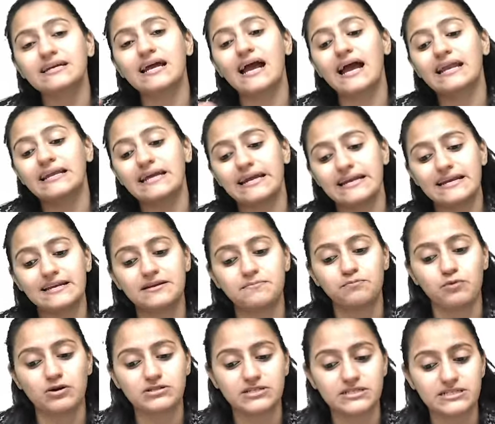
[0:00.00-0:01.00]
and getting
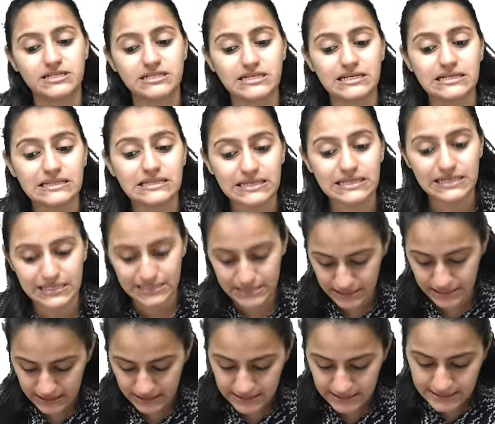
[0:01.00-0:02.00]
deposited in the
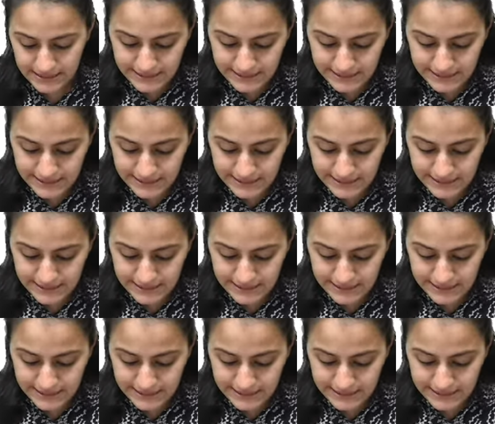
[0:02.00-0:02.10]
kidney.